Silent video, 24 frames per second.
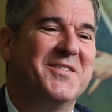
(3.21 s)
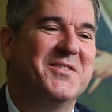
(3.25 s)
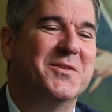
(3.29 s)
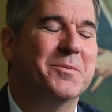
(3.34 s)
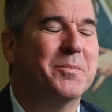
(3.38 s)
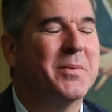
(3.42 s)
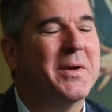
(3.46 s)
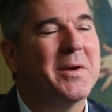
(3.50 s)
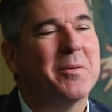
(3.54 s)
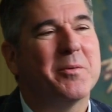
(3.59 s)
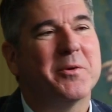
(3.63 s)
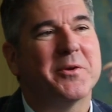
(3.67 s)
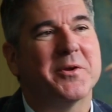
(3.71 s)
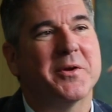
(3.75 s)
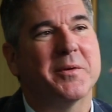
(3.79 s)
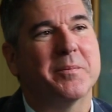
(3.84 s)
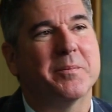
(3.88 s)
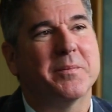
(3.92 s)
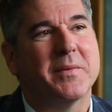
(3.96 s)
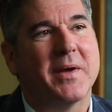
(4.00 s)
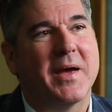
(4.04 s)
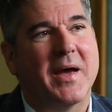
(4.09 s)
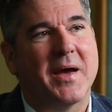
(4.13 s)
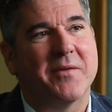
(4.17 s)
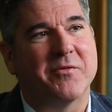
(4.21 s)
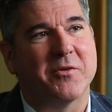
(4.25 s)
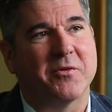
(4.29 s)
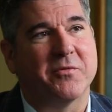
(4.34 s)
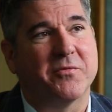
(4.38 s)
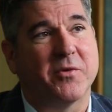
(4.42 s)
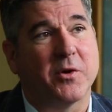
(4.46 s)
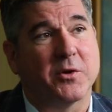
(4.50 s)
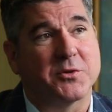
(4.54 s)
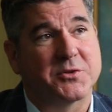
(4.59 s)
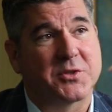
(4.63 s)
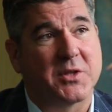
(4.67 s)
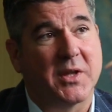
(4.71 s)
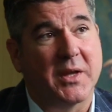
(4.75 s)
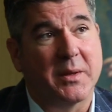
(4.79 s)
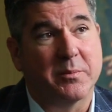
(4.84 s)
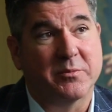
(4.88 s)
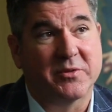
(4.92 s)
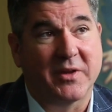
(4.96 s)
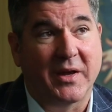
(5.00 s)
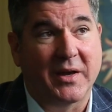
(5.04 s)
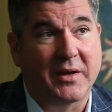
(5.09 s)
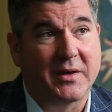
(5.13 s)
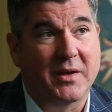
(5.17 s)
To be able to have a False
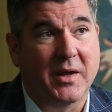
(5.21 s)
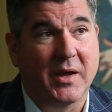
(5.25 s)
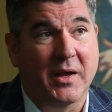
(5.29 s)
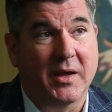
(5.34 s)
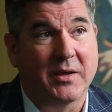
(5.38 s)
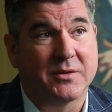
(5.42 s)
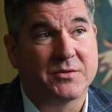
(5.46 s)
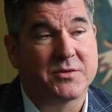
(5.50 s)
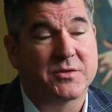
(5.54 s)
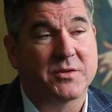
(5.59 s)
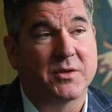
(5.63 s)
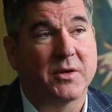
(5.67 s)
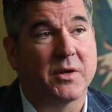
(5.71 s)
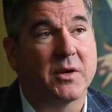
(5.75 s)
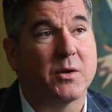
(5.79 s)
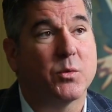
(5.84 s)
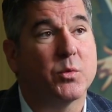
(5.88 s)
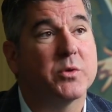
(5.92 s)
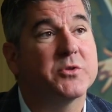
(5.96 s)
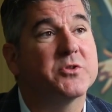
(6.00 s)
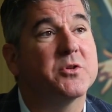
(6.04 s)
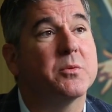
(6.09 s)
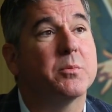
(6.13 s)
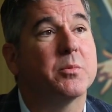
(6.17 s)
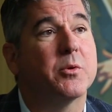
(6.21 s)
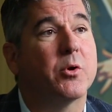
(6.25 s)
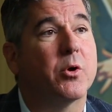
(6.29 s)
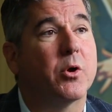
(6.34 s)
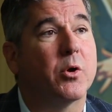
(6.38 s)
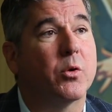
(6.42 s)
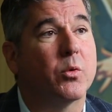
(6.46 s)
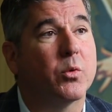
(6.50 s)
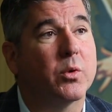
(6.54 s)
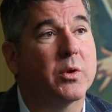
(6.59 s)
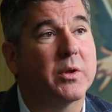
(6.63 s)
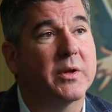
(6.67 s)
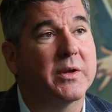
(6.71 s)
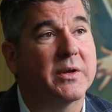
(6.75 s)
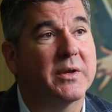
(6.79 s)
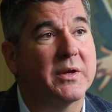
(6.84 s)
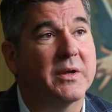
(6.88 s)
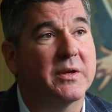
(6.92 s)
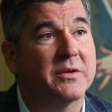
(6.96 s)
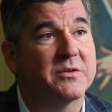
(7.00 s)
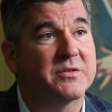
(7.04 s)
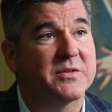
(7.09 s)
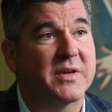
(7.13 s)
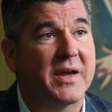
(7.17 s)
Claims Act case, a whistleblower really
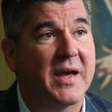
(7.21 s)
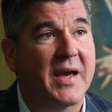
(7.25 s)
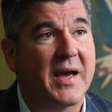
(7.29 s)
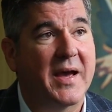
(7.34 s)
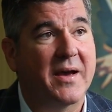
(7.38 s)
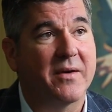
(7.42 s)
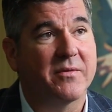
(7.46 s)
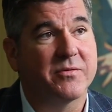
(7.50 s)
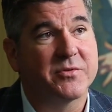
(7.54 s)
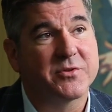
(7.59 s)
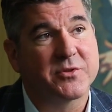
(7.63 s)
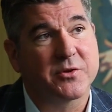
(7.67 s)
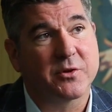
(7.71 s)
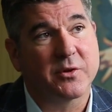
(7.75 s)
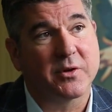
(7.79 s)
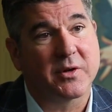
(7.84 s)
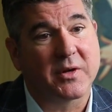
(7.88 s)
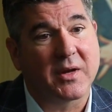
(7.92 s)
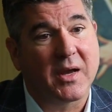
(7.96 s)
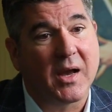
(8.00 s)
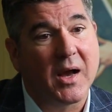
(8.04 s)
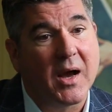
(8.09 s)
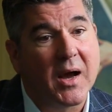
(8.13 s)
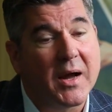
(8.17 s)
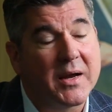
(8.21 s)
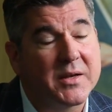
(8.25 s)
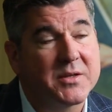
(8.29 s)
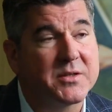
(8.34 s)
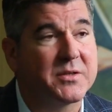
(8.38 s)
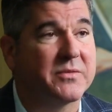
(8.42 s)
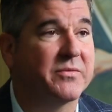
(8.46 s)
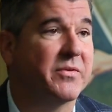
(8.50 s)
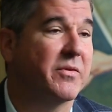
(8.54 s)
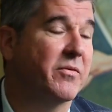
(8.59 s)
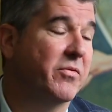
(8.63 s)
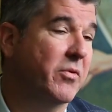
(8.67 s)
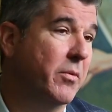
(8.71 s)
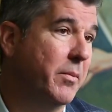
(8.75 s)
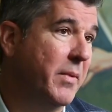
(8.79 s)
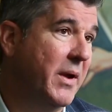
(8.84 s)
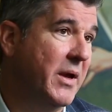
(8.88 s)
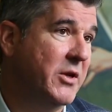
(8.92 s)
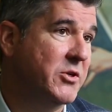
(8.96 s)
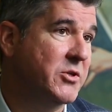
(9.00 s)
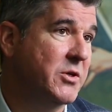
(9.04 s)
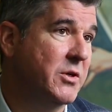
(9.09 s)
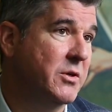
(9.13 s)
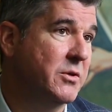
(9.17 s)
needs to have certain kinds of
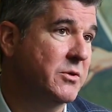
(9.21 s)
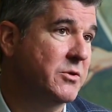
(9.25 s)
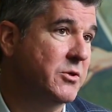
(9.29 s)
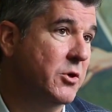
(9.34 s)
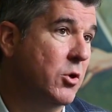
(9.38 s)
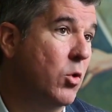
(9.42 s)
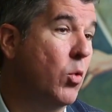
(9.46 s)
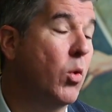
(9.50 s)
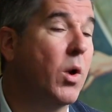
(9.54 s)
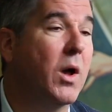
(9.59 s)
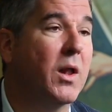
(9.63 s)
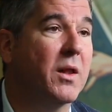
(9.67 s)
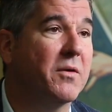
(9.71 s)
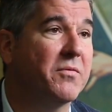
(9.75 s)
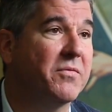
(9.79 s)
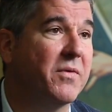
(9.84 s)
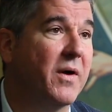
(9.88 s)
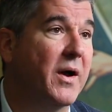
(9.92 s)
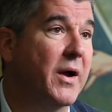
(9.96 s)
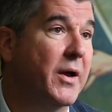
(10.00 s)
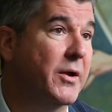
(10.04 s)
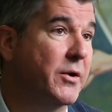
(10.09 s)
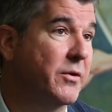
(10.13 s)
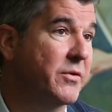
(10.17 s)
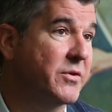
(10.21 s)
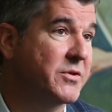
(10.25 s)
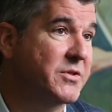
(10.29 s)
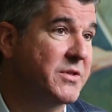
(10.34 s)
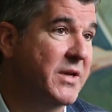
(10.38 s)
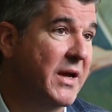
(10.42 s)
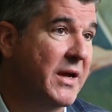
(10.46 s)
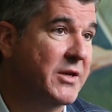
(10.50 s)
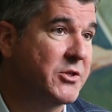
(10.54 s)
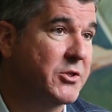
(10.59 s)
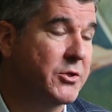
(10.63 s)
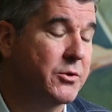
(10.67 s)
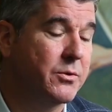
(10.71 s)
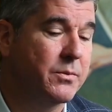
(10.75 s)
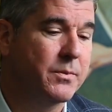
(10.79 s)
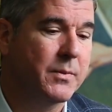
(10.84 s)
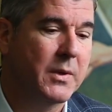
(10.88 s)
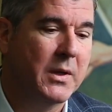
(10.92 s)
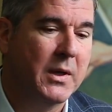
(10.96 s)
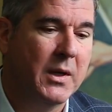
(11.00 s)
information to qualify under the statute.